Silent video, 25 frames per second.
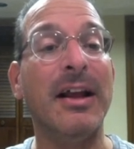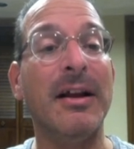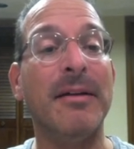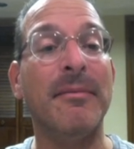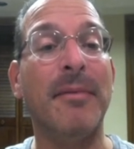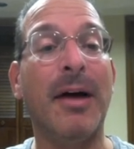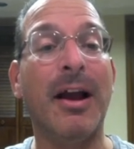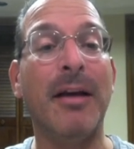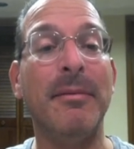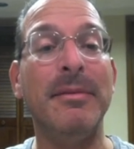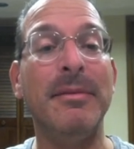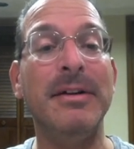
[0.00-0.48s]

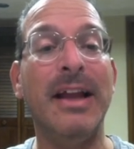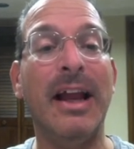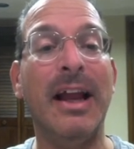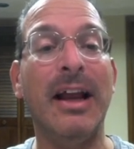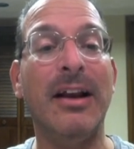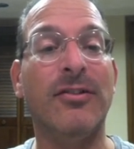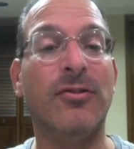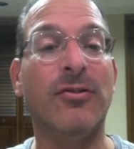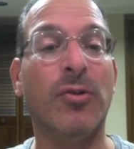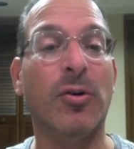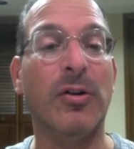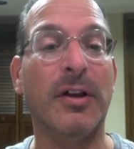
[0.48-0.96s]
Miami Dade
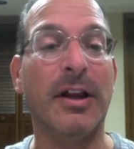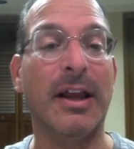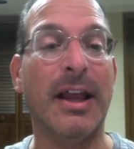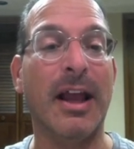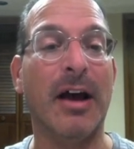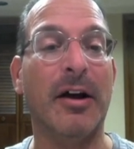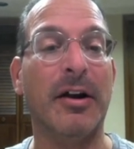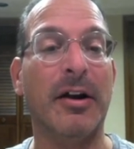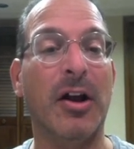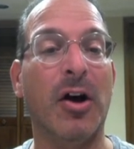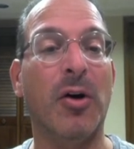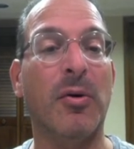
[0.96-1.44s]
is totally a
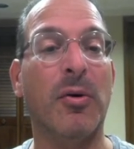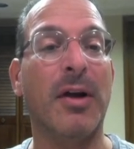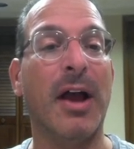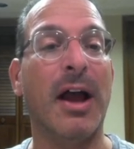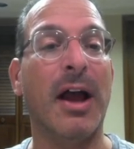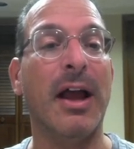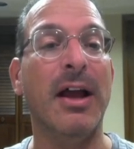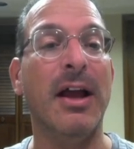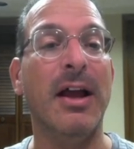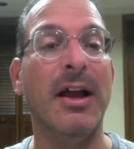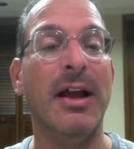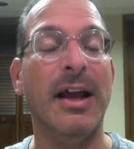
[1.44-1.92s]
county.
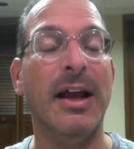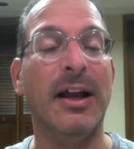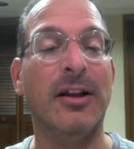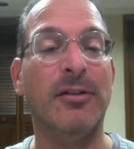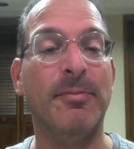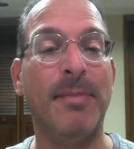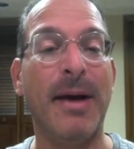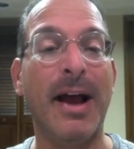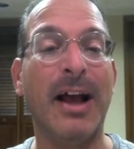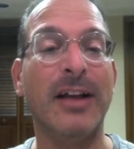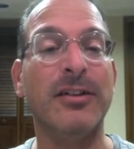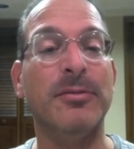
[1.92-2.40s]
Okay, it's
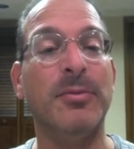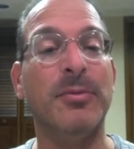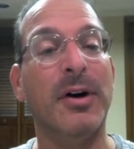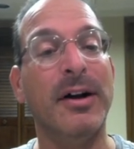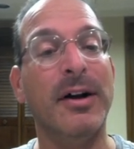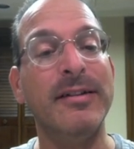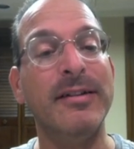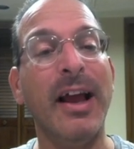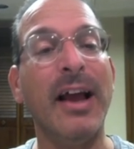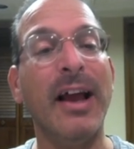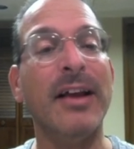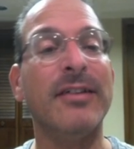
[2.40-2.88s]
passable. A
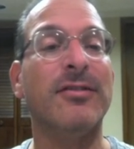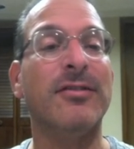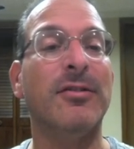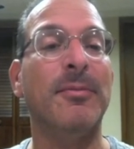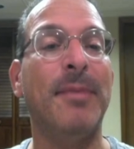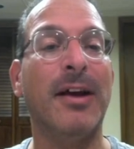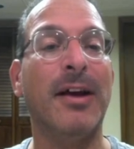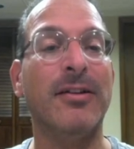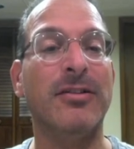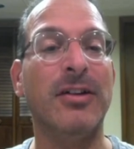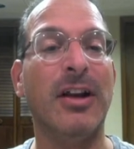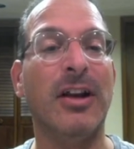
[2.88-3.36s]
test. You
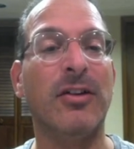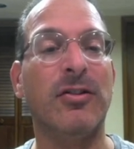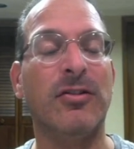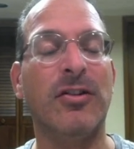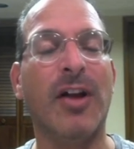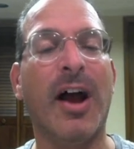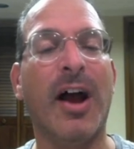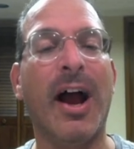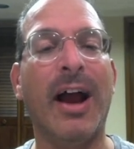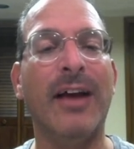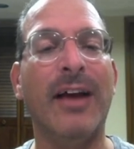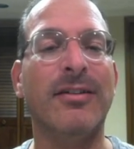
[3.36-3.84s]
pass a test.
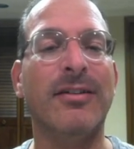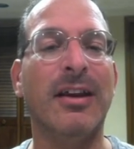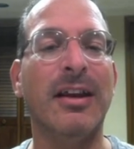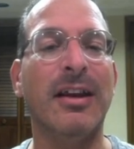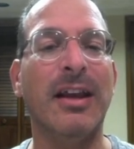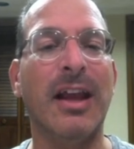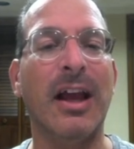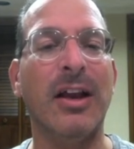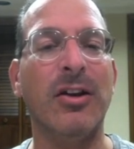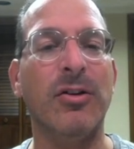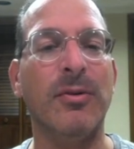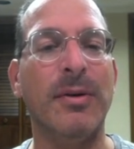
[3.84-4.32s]
Tides can
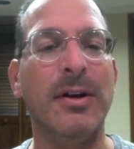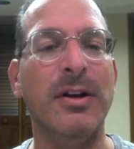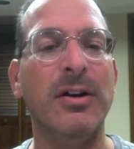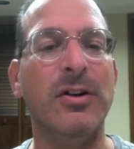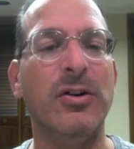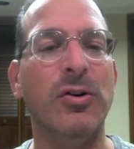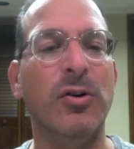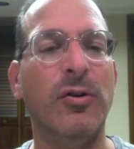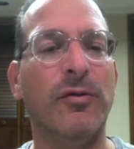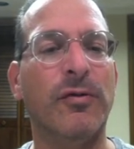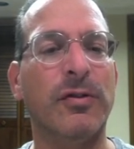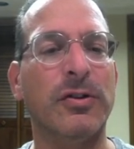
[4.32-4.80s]
get you
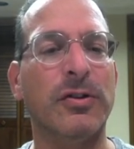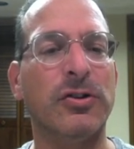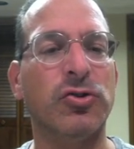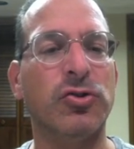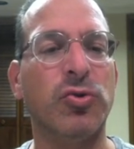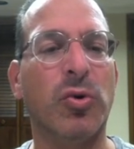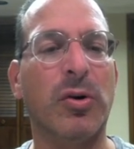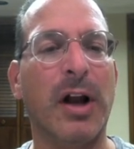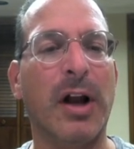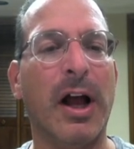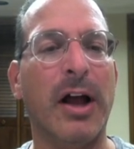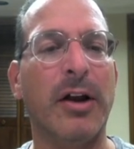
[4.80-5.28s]
into for
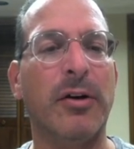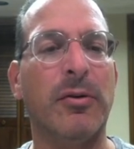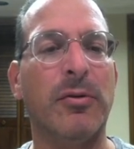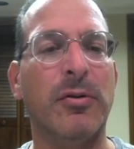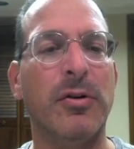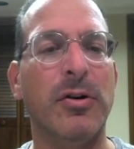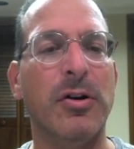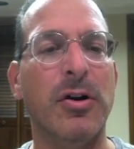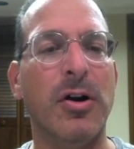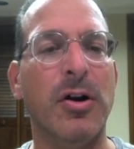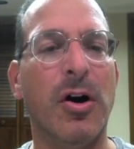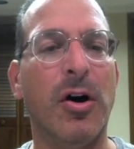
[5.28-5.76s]
short. I don't
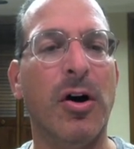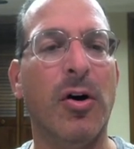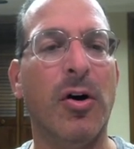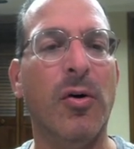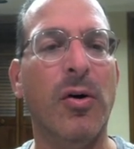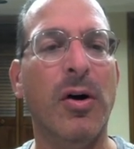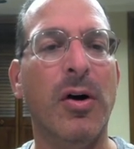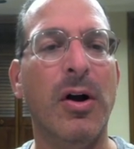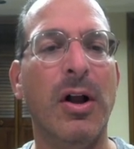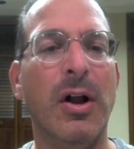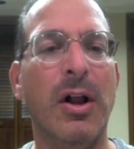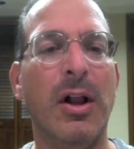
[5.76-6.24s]

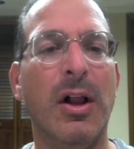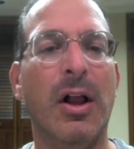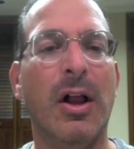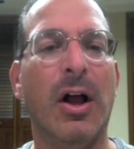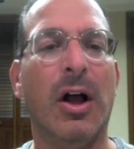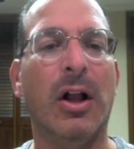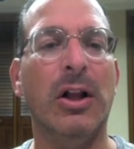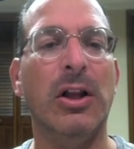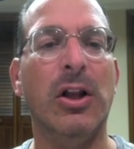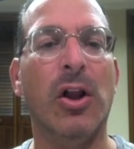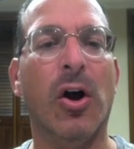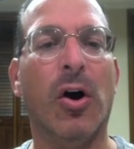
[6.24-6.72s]
know.
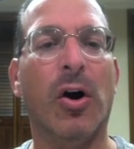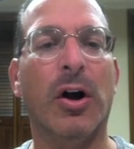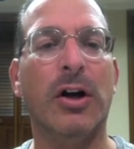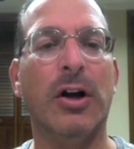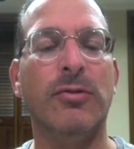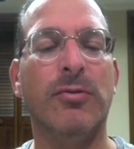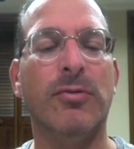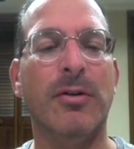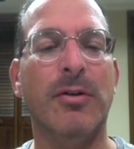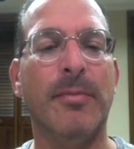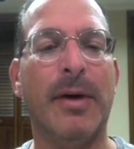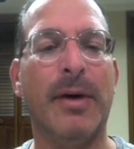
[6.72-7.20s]
A large
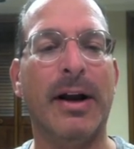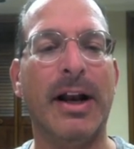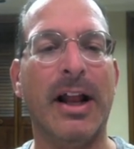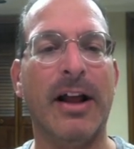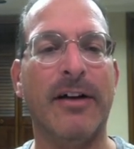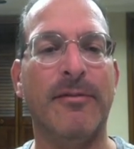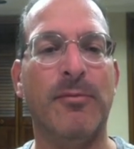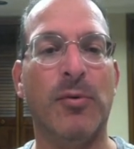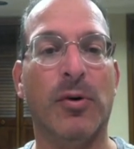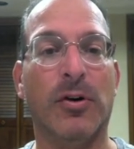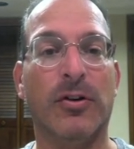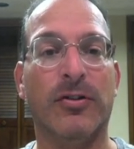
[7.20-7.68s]
one might
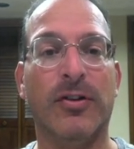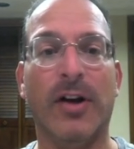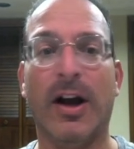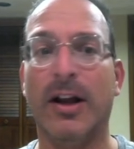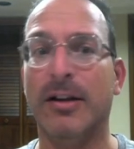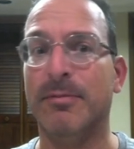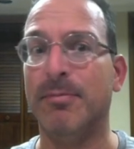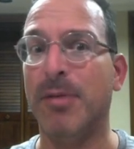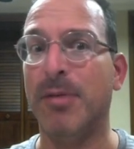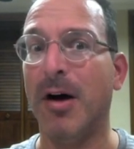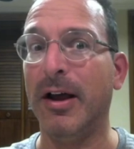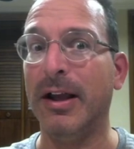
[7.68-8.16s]
have more
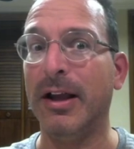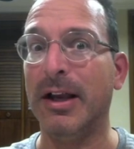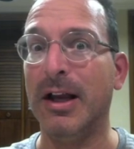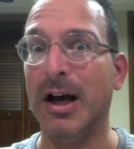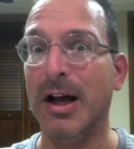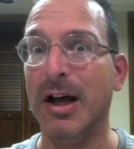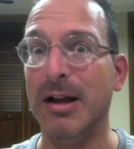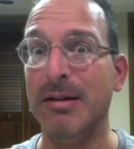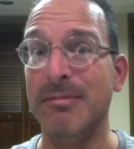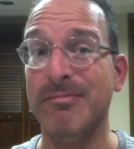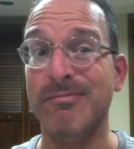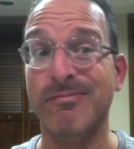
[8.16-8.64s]
sides.
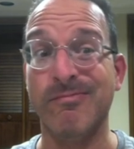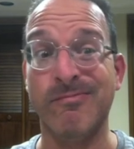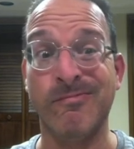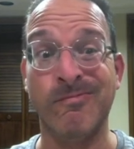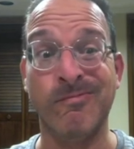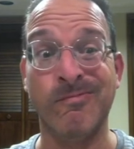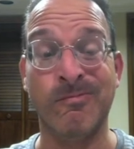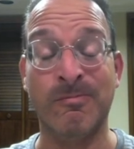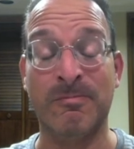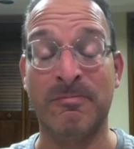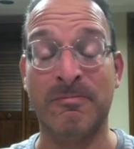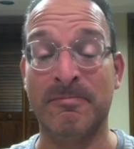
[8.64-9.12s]
Polygon?
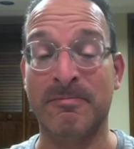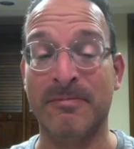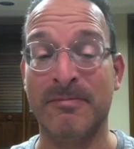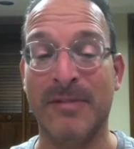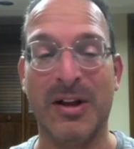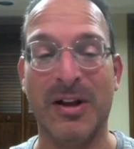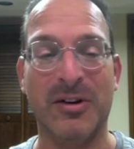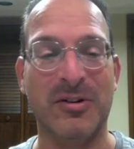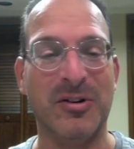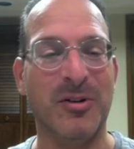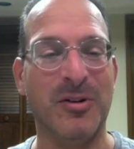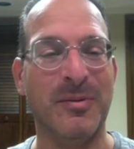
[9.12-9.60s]
Mm,
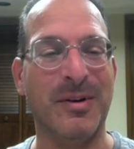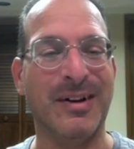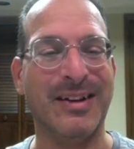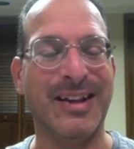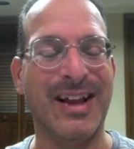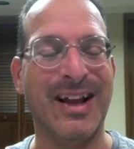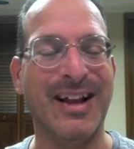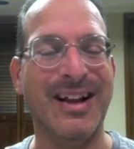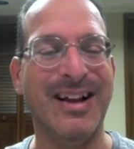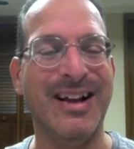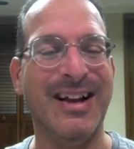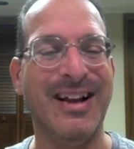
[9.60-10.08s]
I don't know about
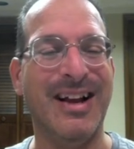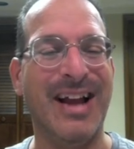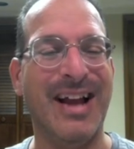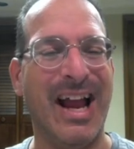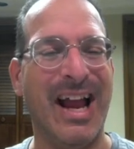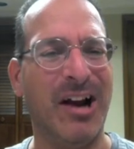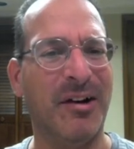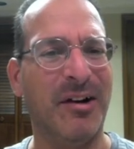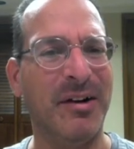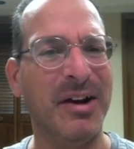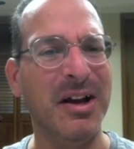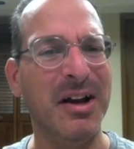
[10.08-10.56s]
that.
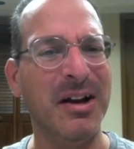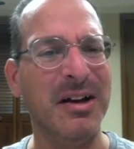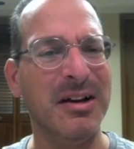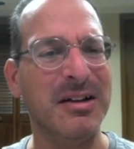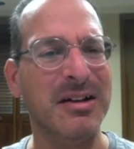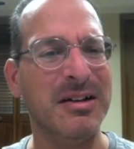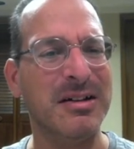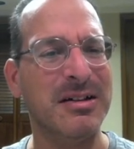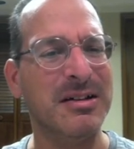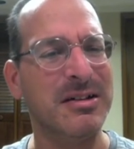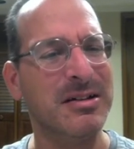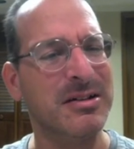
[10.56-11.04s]
Area?
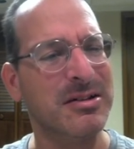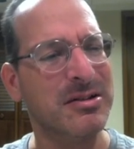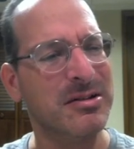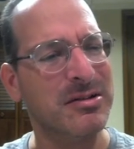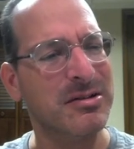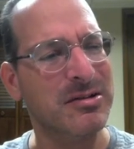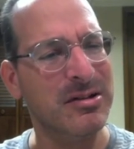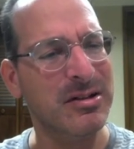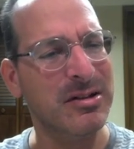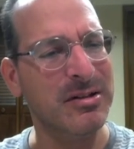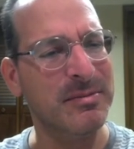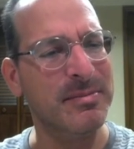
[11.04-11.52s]

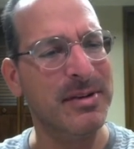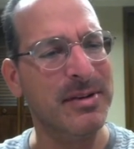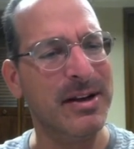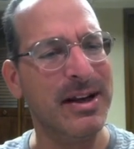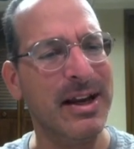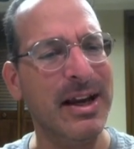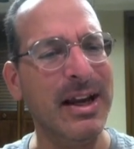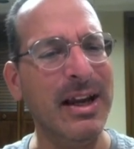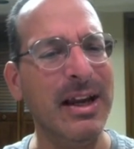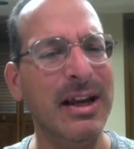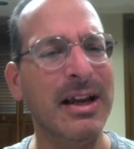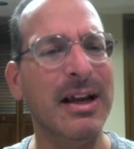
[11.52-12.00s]
Could
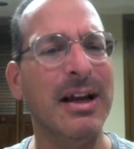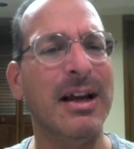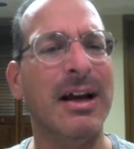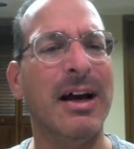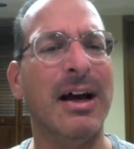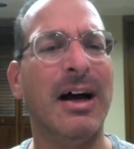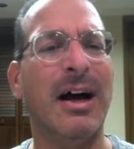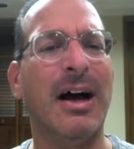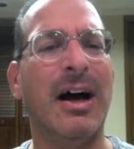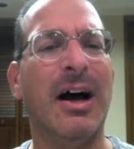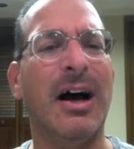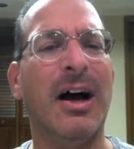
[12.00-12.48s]
be.
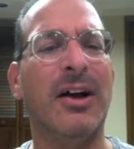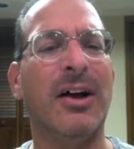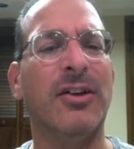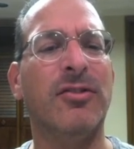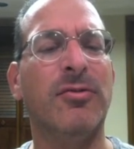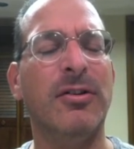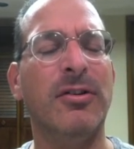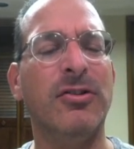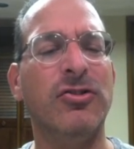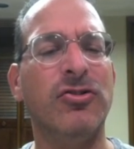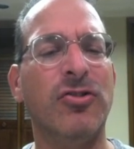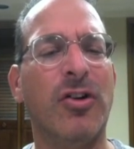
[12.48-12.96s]
Uh,
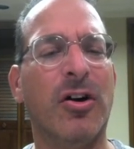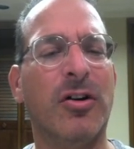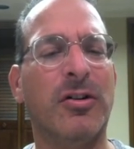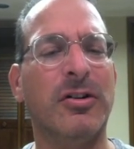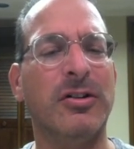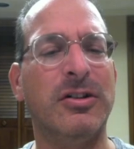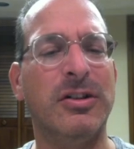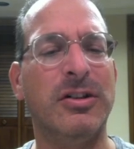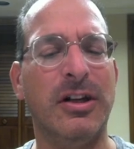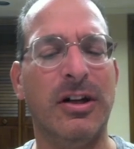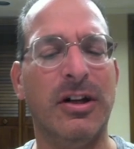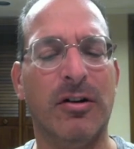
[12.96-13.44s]
Swiss
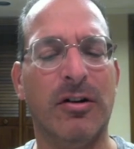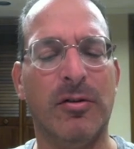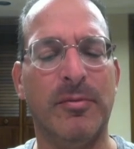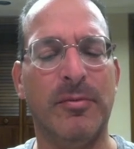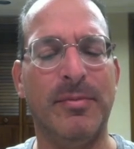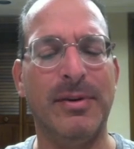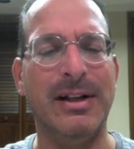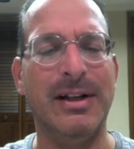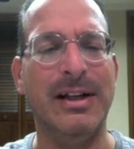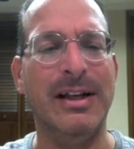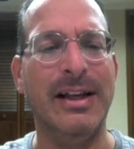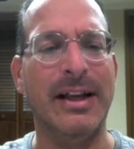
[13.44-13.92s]
chocolatier would
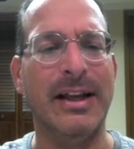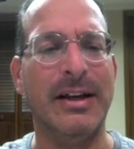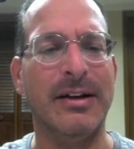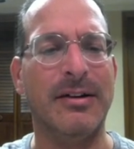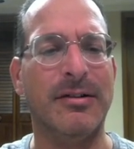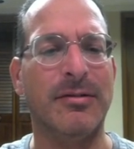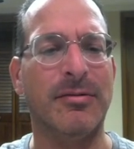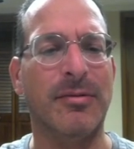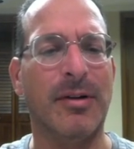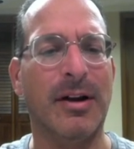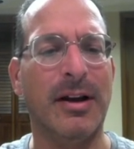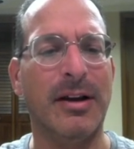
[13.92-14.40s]
be
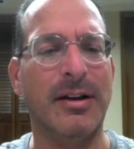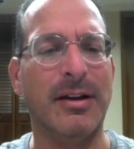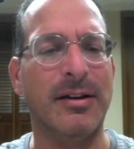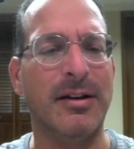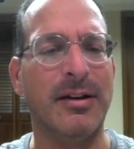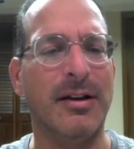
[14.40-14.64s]
Lindt, right?